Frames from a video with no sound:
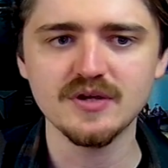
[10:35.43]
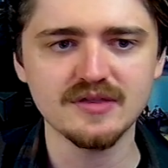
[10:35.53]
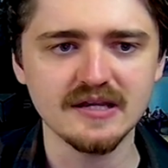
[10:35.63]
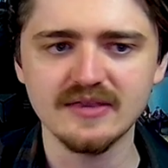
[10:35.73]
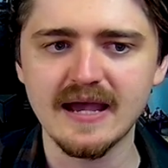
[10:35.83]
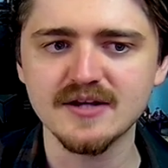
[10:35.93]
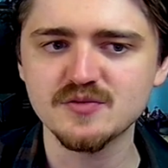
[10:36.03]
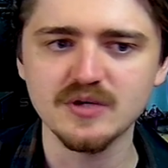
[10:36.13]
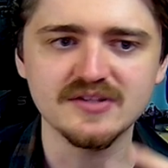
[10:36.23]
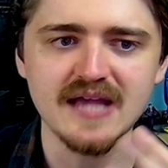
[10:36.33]
you think of that. I just
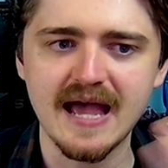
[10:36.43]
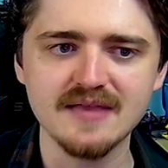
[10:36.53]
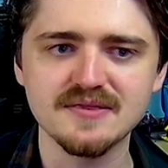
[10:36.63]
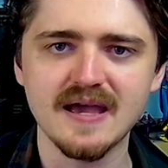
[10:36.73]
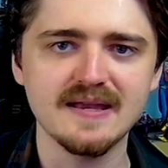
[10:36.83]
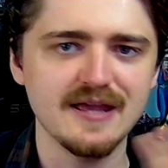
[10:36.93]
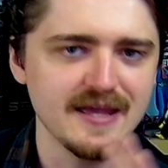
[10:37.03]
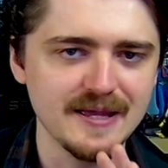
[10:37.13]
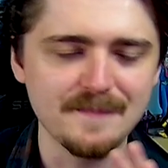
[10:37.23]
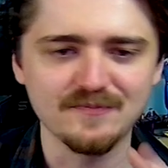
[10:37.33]
wanted to add that
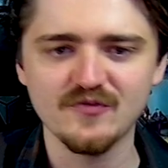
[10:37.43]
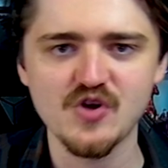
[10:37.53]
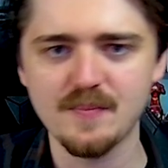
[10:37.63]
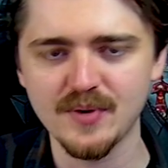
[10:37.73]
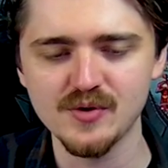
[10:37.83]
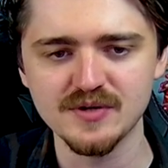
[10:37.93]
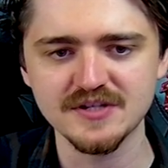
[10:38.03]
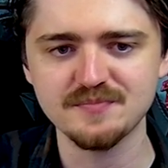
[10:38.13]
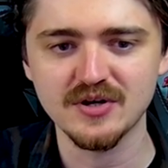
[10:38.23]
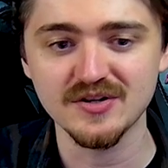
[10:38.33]
here for a
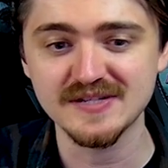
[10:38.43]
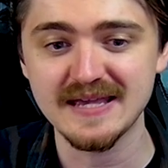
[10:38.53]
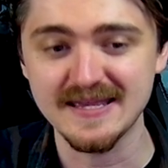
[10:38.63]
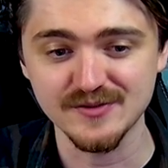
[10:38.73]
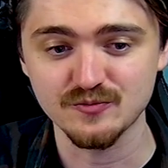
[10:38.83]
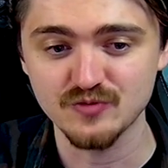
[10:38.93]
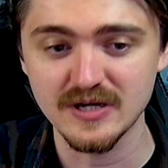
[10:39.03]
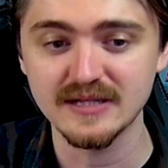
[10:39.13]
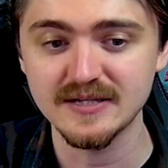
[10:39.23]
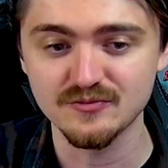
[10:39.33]
bonus because it is
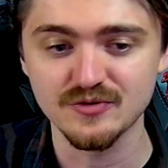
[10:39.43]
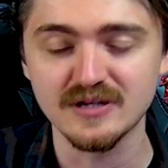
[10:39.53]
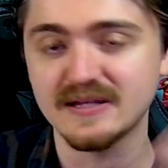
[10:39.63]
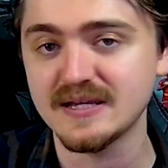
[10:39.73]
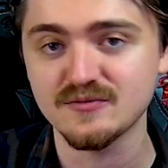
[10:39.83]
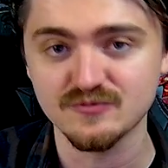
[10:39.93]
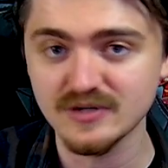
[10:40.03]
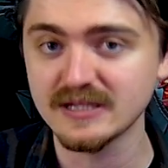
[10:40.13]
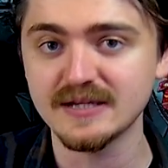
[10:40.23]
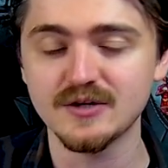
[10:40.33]
really, really,
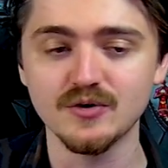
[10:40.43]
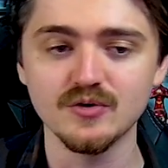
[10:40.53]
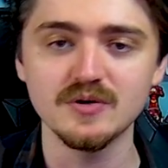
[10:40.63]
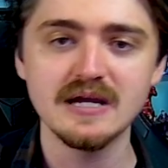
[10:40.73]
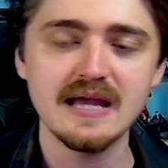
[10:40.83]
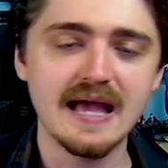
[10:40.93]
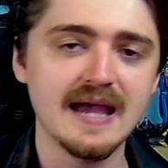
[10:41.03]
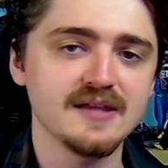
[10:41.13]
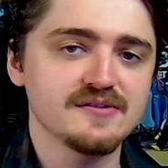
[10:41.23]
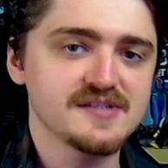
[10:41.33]
really cool.
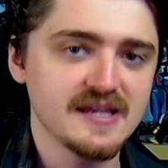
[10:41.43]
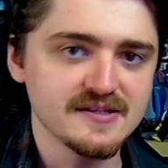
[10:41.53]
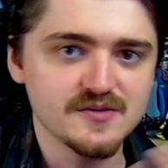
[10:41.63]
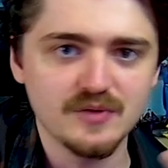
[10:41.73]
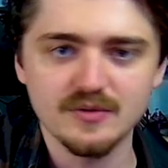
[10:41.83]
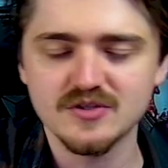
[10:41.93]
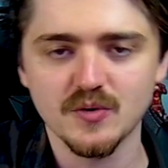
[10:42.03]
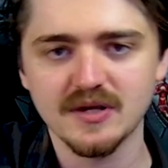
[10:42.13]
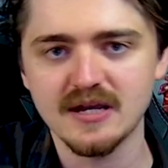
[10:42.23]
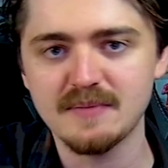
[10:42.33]
And since we were
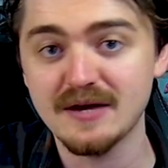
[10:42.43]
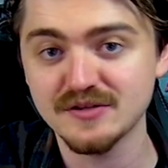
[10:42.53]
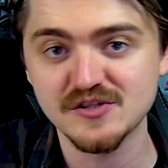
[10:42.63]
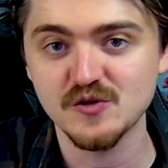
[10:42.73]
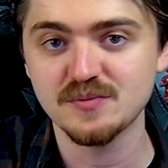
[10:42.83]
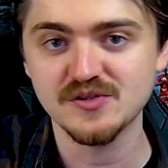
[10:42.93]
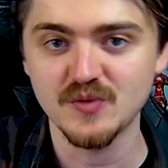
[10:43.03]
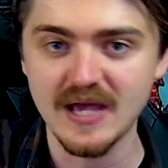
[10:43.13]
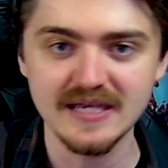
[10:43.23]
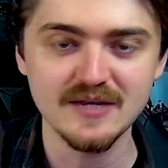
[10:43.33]
talking about the super suit
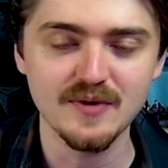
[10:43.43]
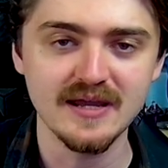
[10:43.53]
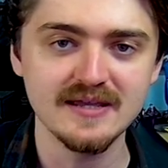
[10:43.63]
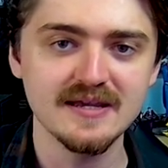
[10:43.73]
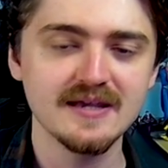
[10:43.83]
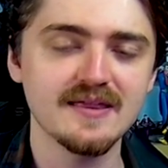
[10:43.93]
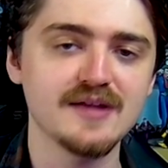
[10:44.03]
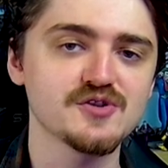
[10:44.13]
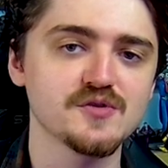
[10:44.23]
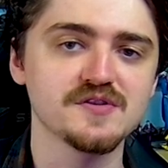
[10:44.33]
anyway
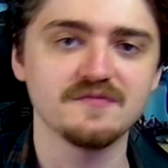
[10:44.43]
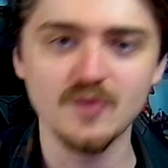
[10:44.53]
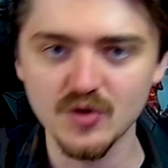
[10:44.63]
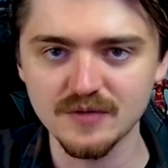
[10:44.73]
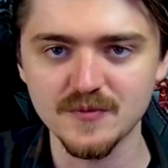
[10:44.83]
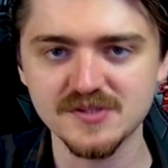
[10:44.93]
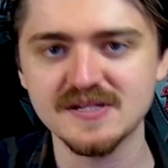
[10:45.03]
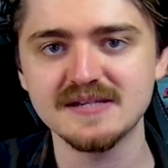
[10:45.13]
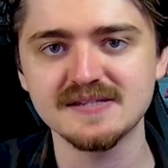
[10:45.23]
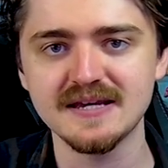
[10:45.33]
that Joseph Morgan was
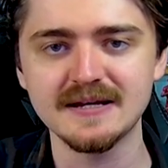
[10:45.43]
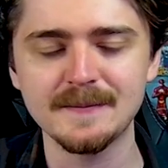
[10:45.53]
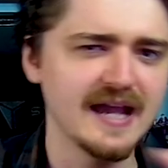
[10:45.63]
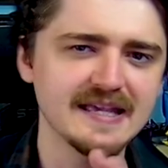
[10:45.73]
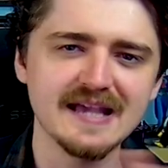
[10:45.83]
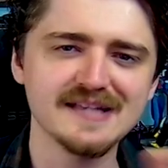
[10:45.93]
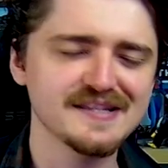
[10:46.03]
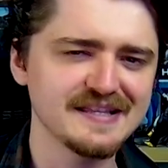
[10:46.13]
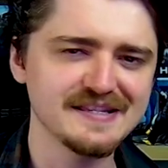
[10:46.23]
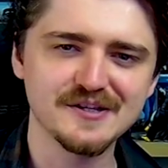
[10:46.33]
teasing, I guess
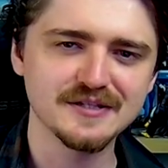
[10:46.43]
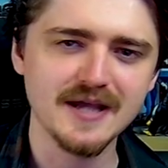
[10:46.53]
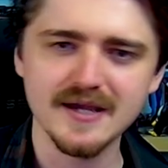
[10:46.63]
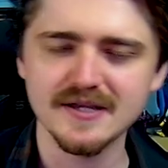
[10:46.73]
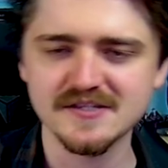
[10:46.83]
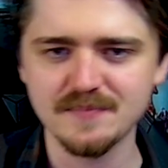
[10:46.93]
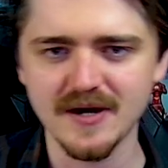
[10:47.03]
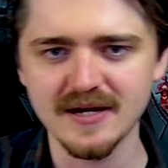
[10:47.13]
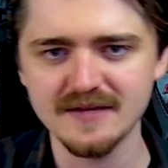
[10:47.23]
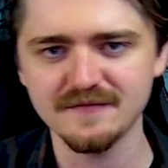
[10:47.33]
this could tide us
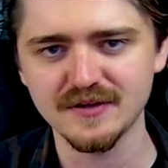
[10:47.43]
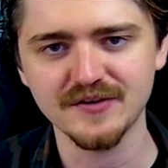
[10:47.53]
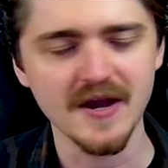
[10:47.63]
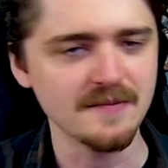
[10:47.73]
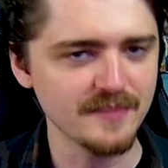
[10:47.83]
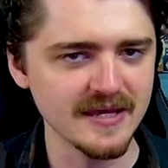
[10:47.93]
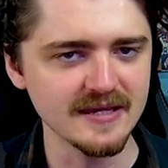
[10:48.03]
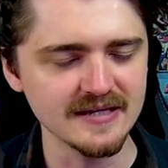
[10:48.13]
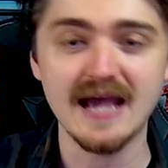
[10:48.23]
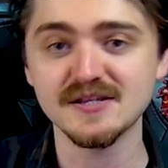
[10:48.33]
by for the time
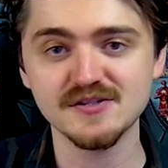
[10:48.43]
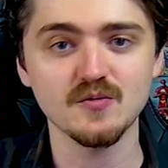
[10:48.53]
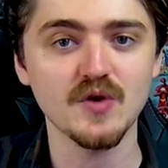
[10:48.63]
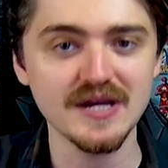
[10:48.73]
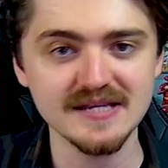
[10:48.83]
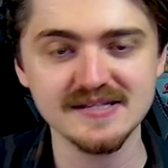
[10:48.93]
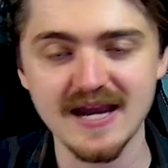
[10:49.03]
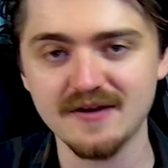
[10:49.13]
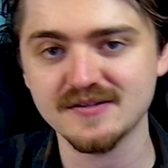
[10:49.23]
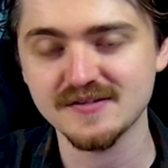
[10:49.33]
being as to what his
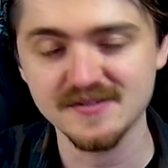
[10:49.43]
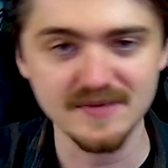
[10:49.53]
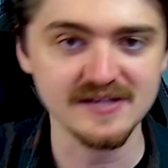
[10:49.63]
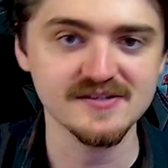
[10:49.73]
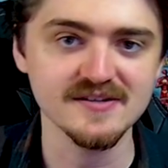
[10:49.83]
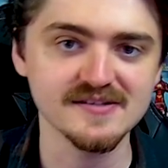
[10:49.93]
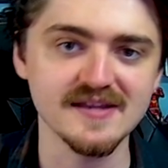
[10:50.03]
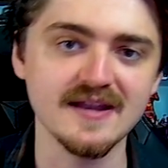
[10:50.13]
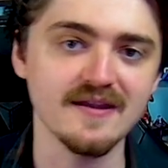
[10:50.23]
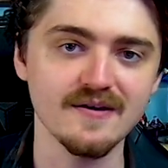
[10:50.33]
character Sebastian
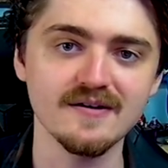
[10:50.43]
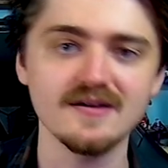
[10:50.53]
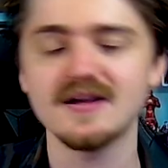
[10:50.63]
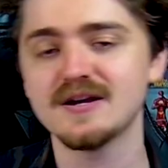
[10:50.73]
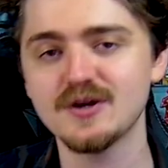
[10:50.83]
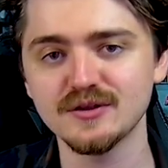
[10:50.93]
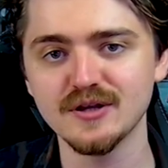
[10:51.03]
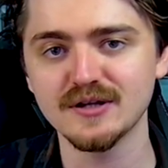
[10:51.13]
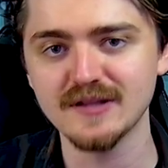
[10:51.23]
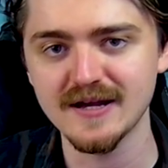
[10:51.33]
Sanger could
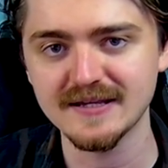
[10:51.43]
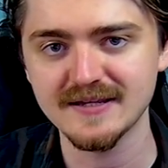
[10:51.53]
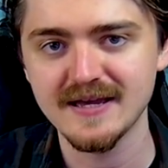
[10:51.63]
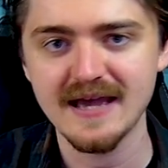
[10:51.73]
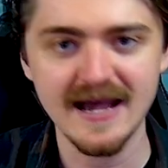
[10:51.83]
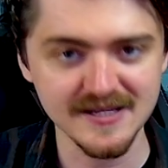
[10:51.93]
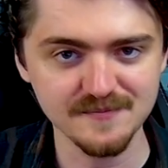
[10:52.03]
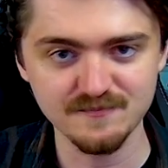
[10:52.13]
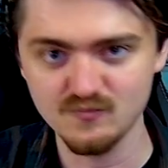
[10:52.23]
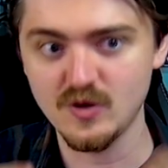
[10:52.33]
look like as
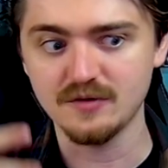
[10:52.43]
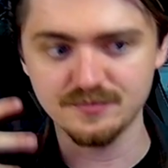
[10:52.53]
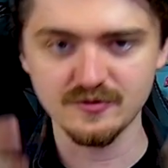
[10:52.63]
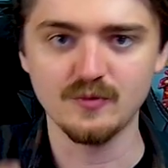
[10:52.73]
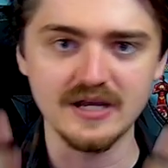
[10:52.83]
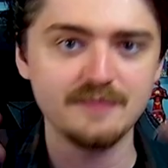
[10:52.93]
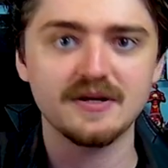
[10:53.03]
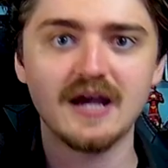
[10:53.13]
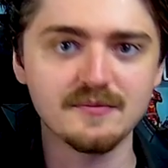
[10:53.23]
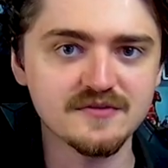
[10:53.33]
well when he
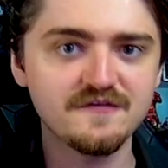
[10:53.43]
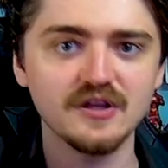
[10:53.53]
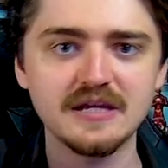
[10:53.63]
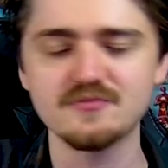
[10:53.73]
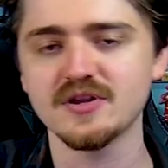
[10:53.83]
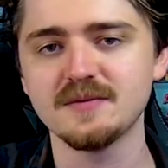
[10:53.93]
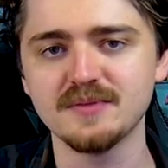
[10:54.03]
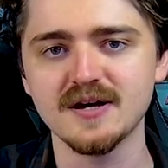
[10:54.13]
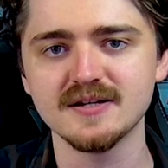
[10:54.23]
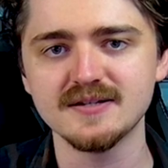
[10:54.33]
becomes fully Brother
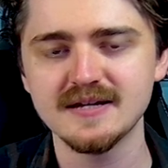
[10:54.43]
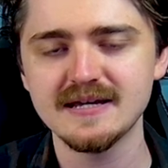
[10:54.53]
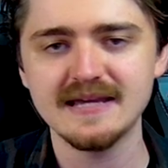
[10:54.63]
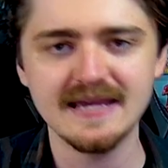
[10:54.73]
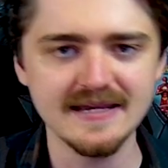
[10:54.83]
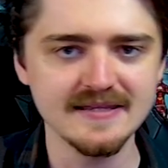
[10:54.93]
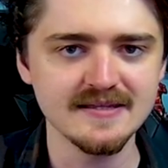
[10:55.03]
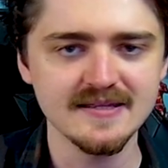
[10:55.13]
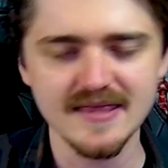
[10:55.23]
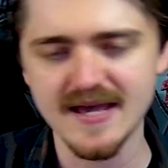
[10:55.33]
Blood
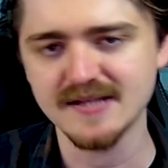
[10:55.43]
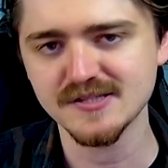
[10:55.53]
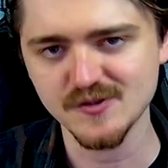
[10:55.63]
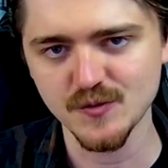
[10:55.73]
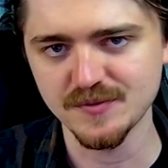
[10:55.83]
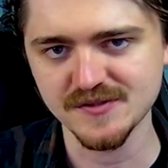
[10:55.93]
in that super